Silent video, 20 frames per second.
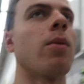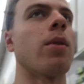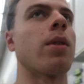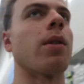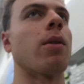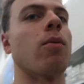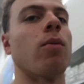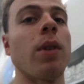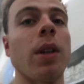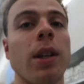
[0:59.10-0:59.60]
with
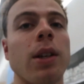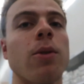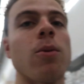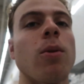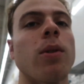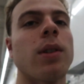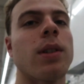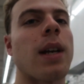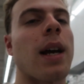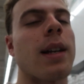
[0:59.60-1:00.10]
a really
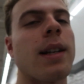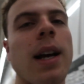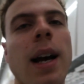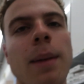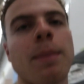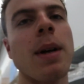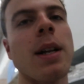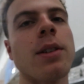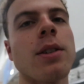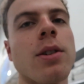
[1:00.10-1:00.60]
cool design. Now,
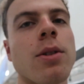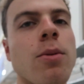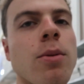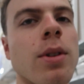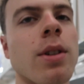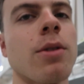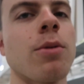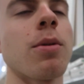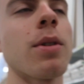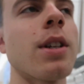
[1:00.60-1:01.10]
I'm not just doing
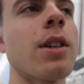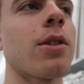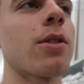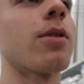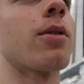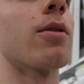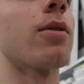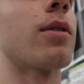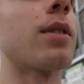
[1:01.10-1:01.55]
the traditional